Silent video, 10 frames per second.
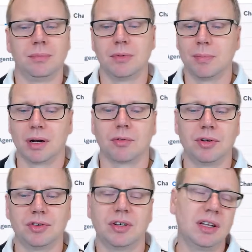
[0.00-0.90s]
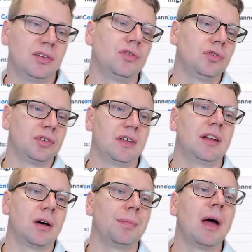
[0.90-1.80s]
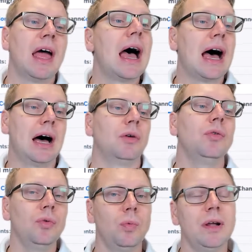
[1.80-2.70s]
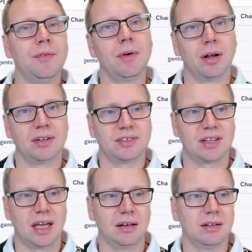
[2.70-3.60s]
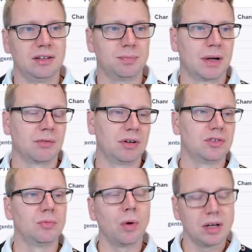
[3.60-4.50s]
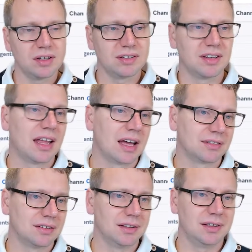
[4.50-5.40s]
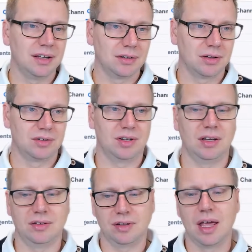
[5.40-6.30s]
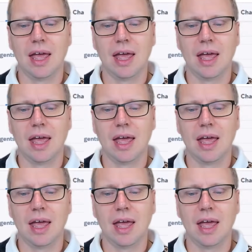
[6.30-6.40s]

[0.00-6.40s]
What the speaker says: migration is to set up how do we understand this migration, what is it actually it contains.